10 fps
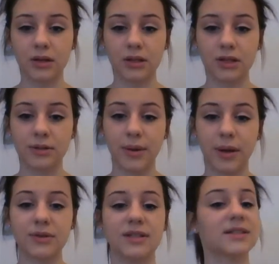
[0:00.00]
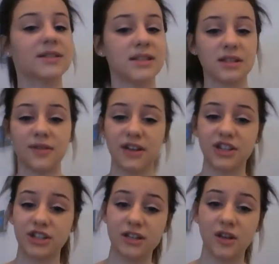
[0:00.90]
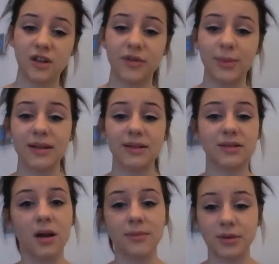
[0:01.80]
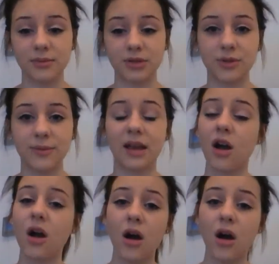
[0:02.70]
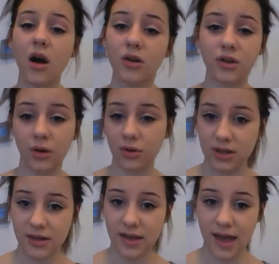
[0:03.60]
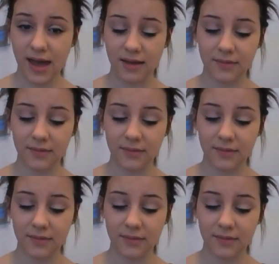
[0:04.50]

supposed disadvantages of it being time-consuming are not there.